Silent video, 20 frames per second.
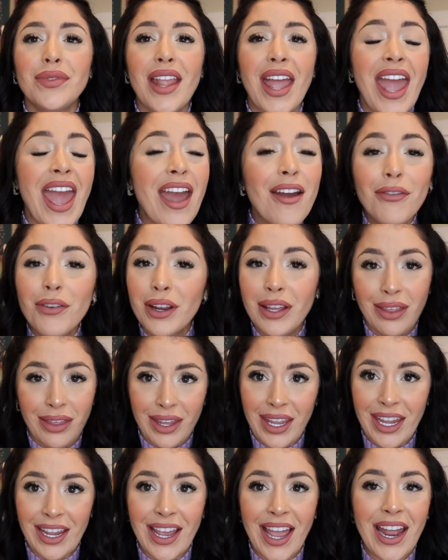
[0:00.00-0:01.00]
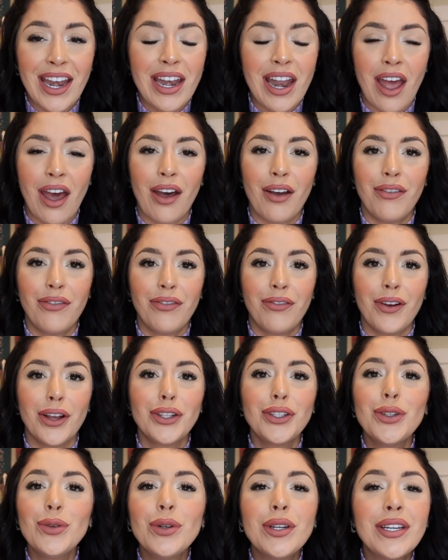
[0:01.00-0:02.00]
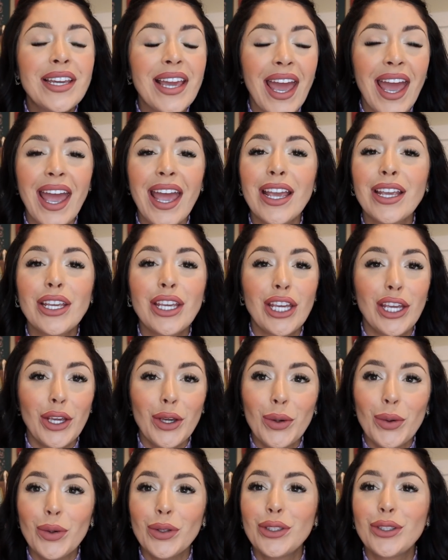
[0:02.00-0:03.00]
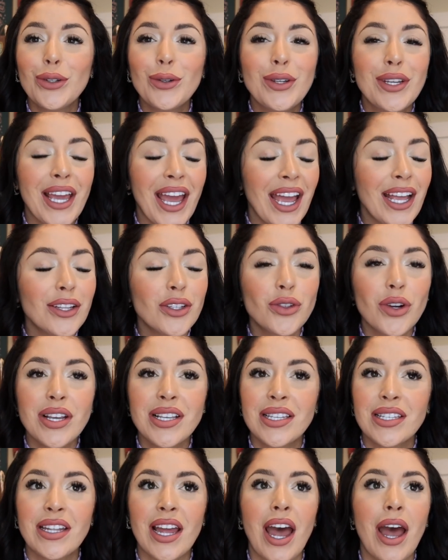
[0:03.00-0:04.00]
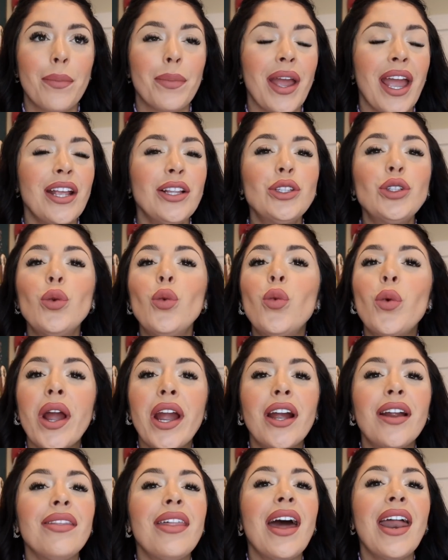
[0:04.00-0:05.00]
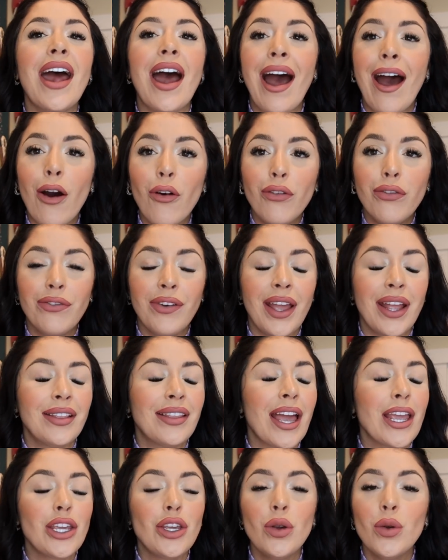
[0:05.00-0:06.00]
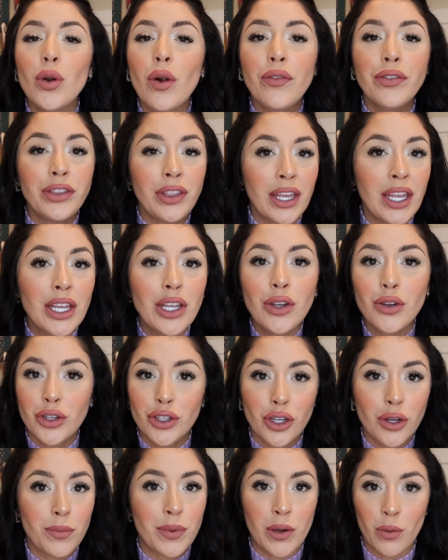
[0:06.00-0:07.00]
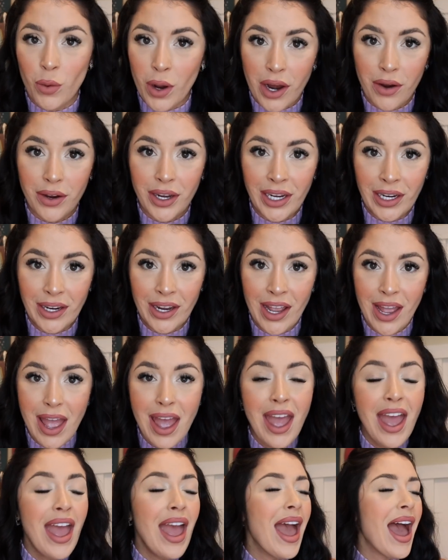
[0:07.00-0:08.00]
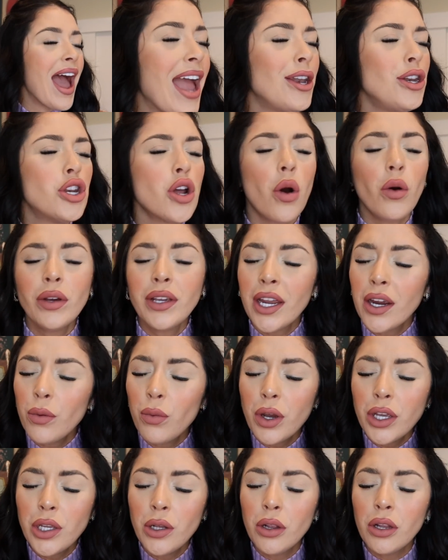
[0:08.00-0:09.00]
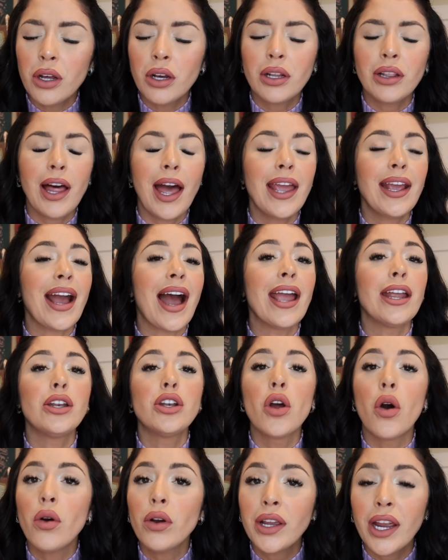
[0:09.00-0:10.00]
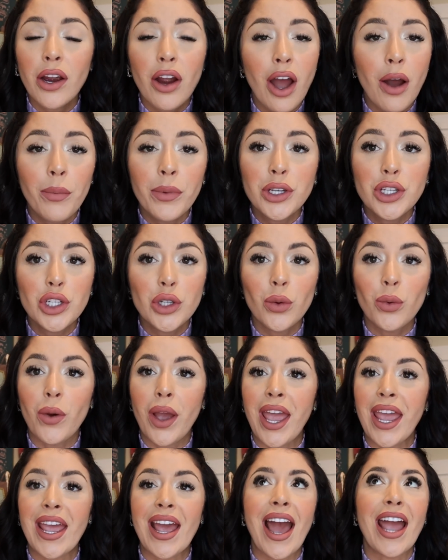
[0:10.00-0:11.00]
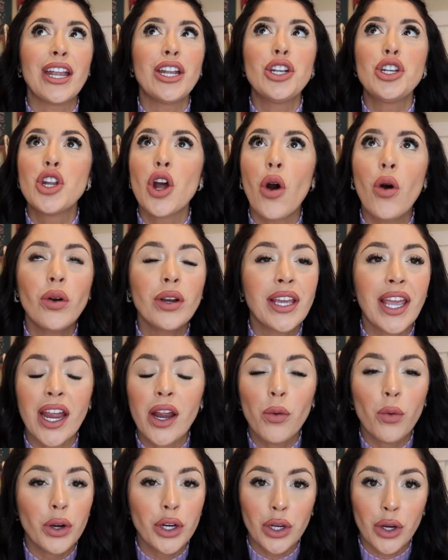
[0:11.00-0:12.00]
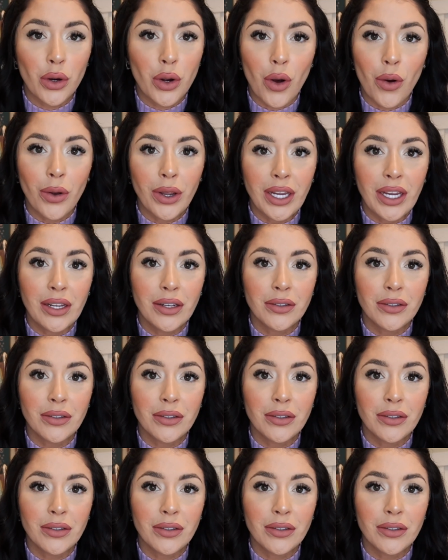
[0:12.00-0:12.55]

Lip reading: everything enough to get cute, to get dressed up, and to wear that outfit that you don't think you should be wearing. I don't care what you look like. I don't care how much you weigh. I don't care where you're going.